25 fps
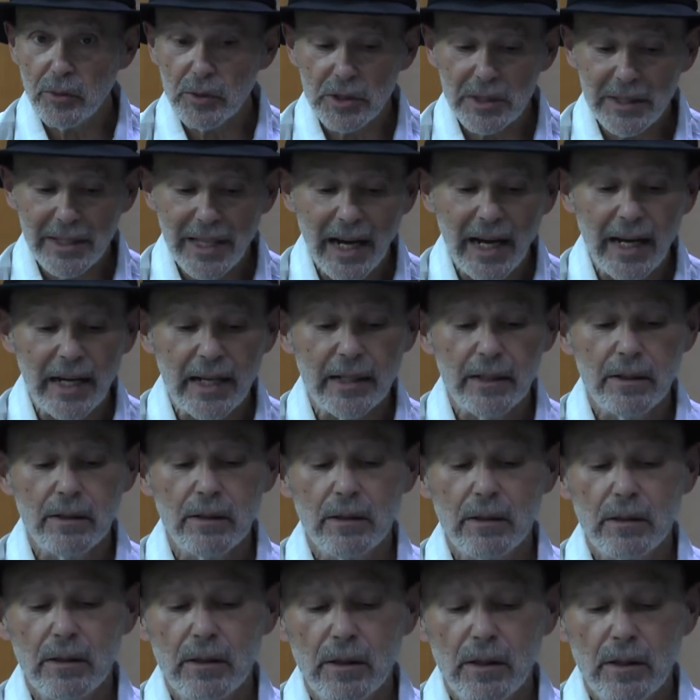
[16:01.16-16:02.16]
is 9.
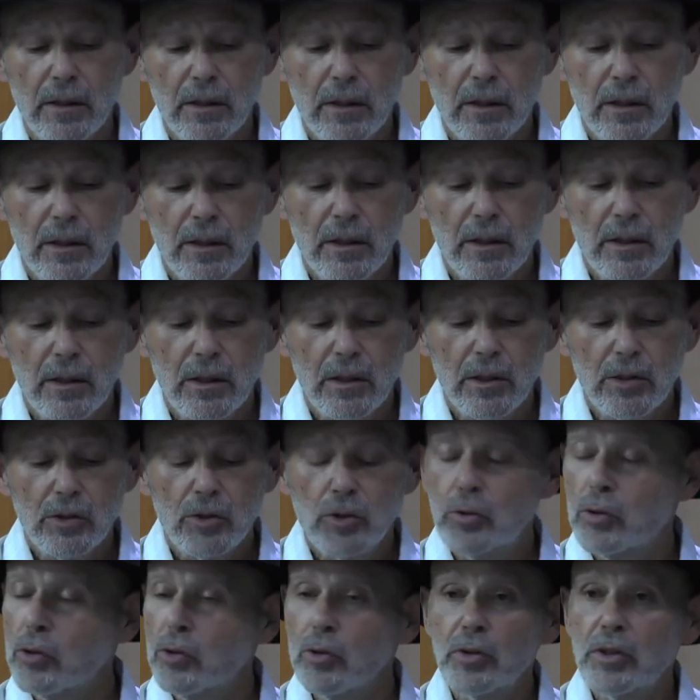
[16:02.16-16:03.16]

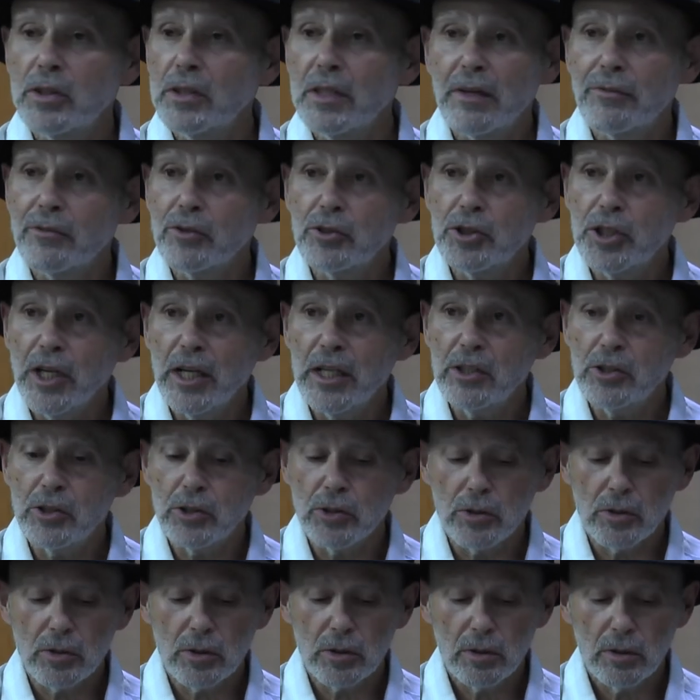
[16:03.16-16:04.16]
Truth never
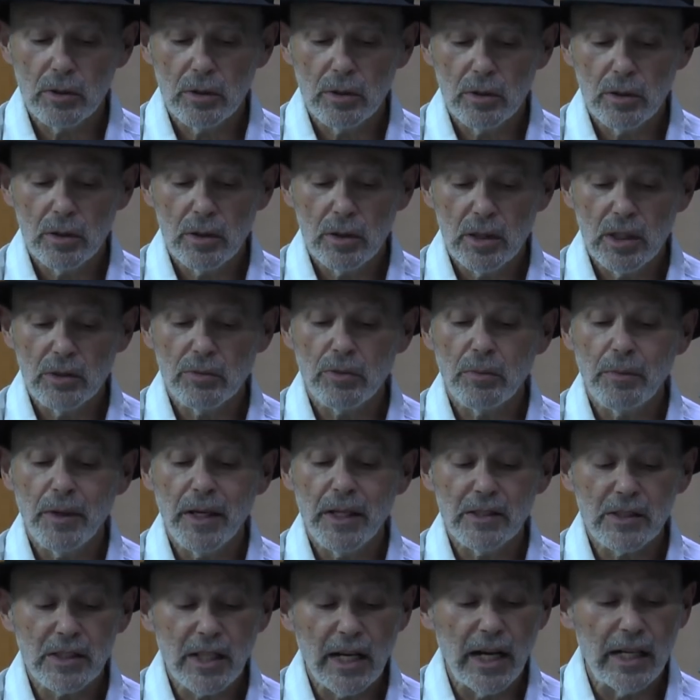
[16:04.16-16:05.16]
changes. It
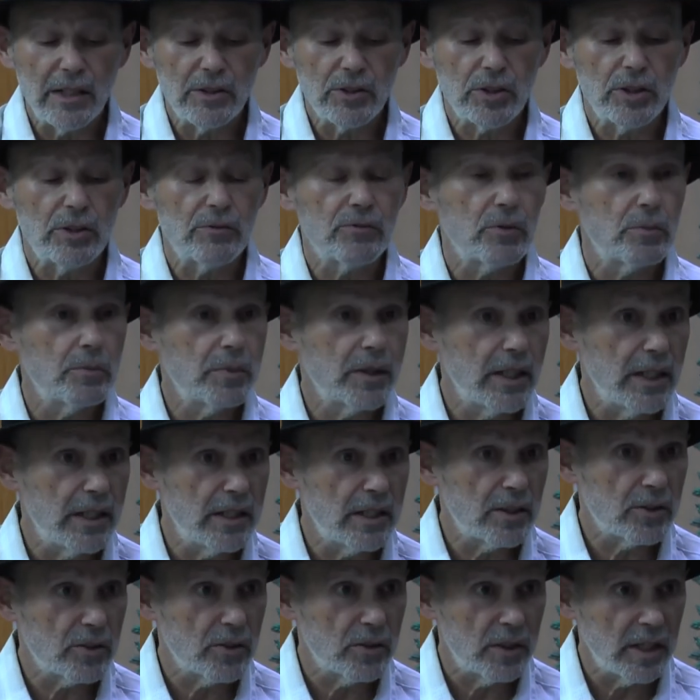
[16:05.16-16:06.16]
remains constant from
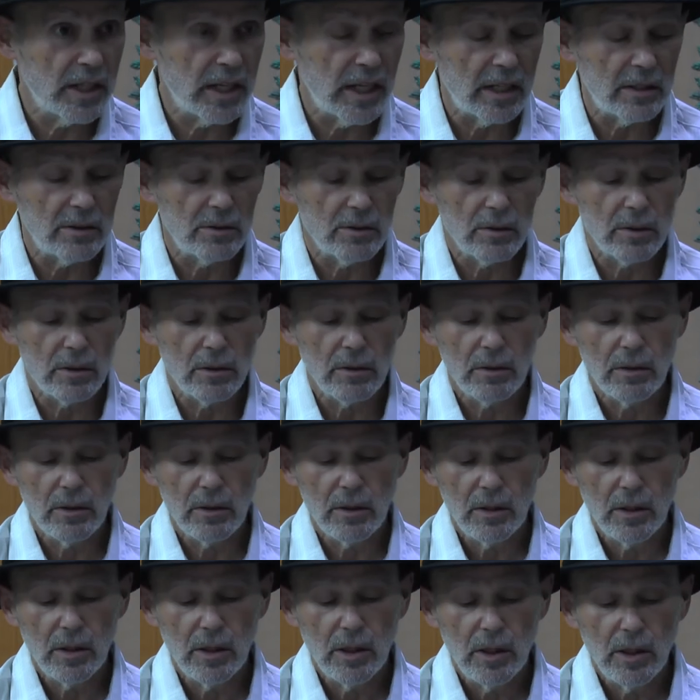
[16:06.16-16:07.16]
beginning to the end.
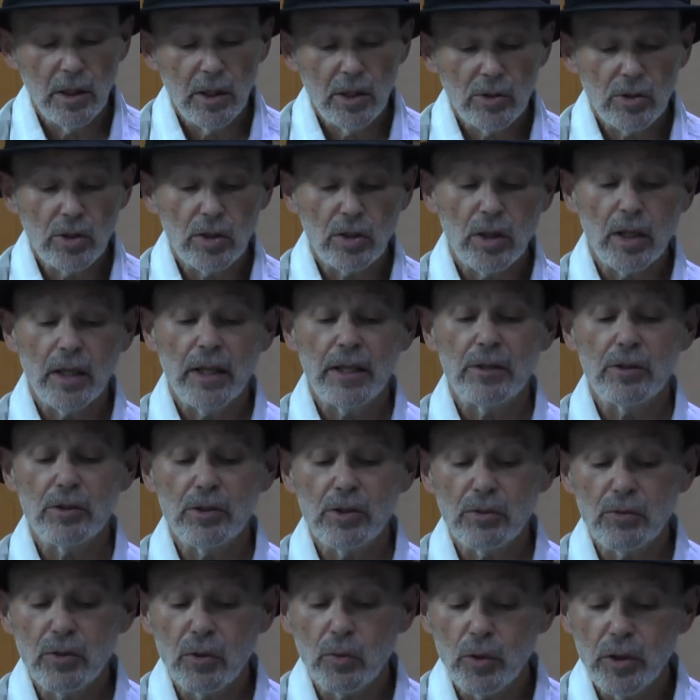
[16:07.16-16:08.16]
So the
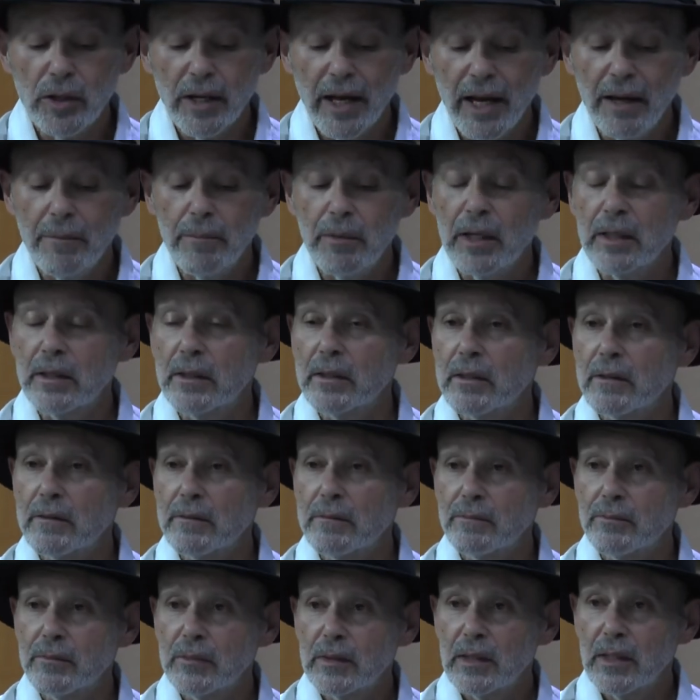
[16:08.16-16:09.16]
letters of the word emet,
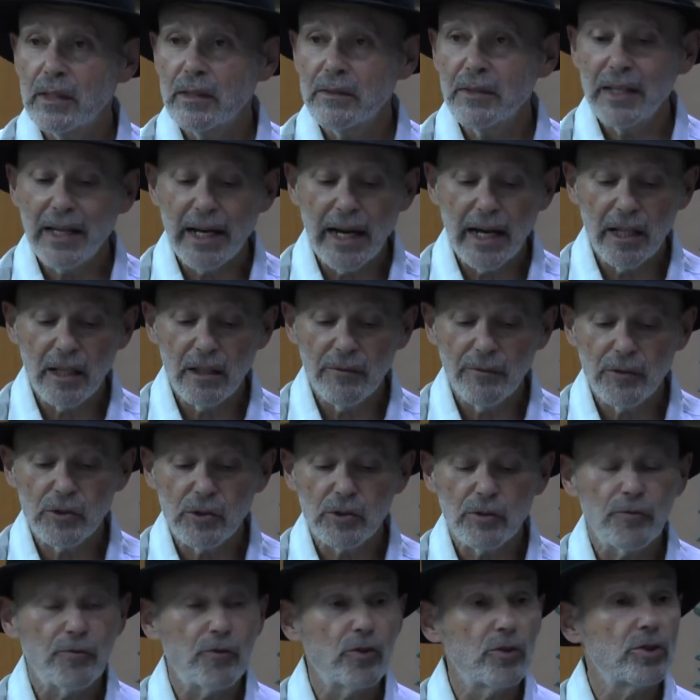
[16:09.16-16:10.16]
the aleph
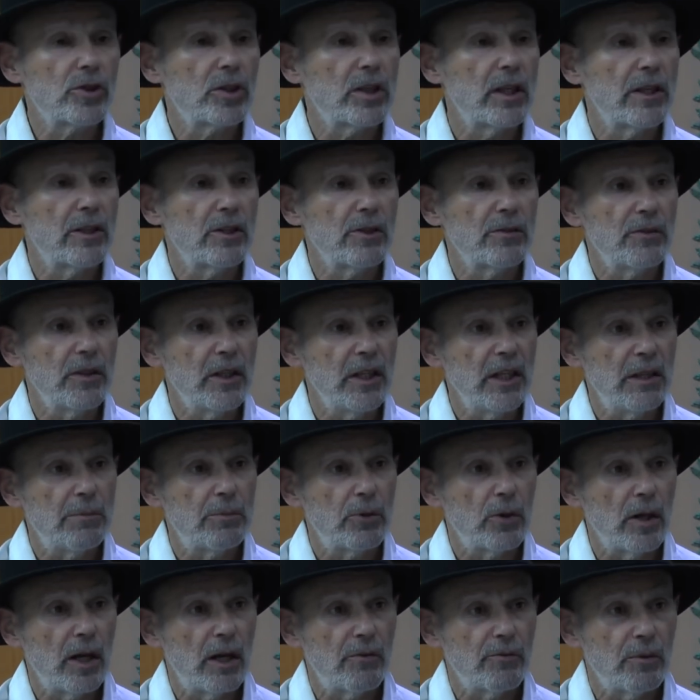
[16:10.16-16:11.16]
is the first letter of the
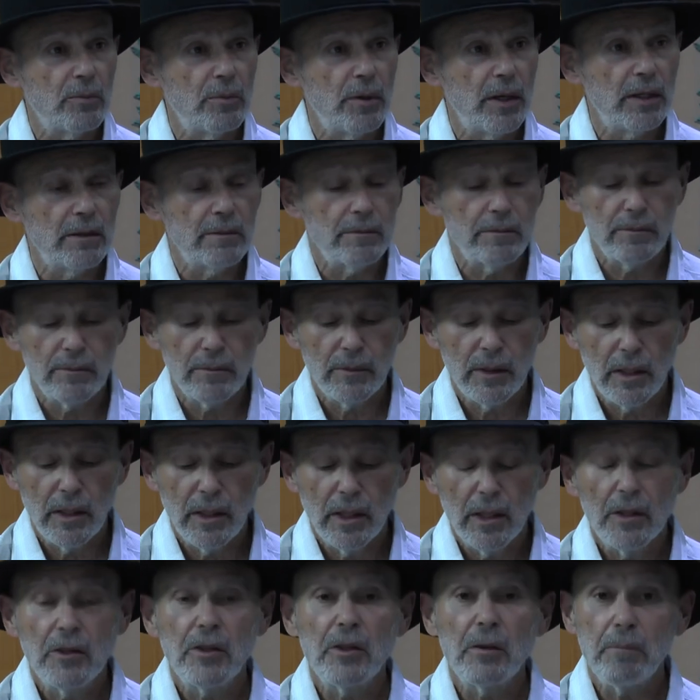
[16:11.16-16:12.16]
Hebrew alphabet,
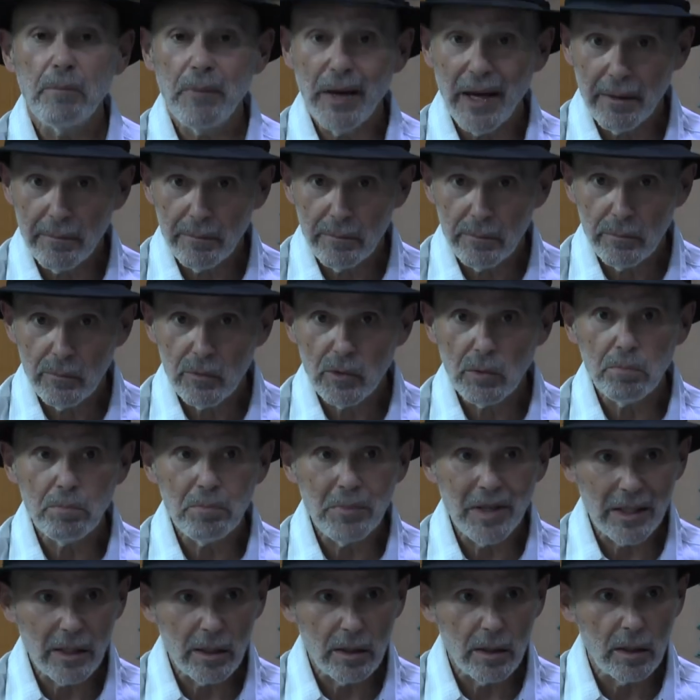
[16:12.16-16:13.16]
the mem, the
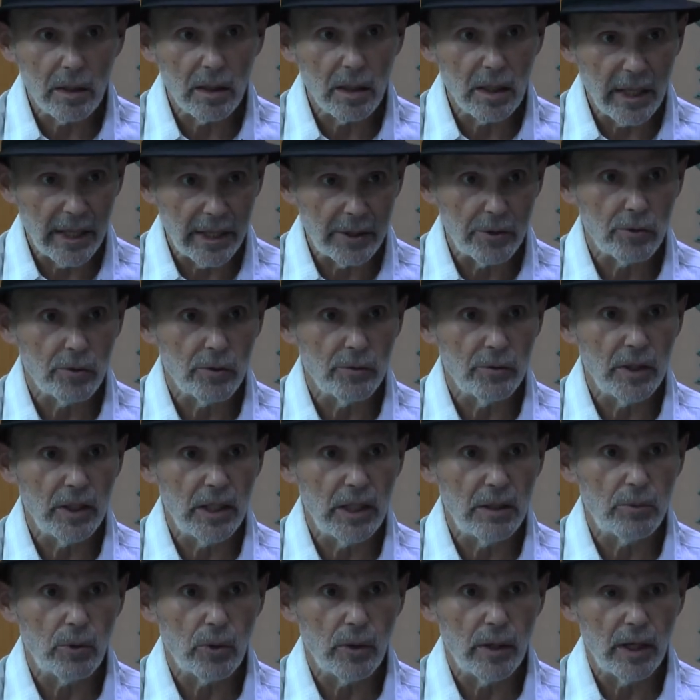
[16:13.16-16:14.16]
middle letter of the
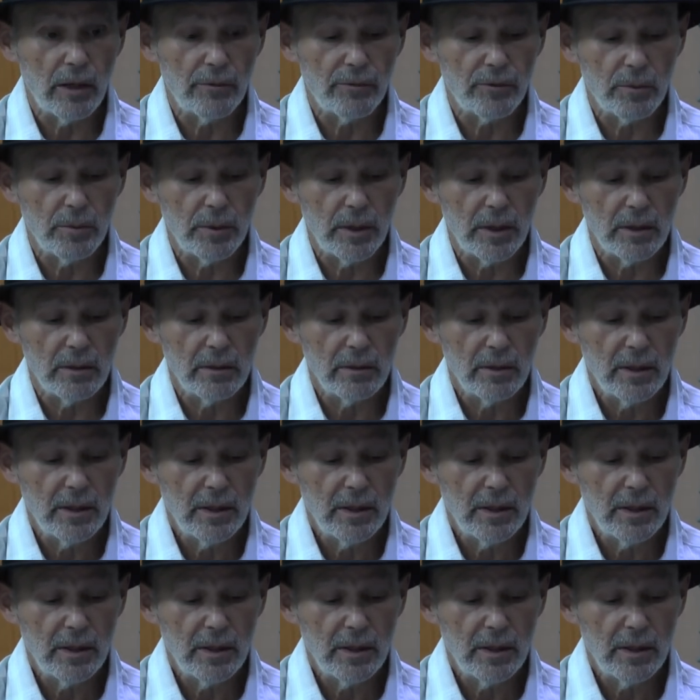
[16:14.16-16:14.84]
Hebrew alphabet,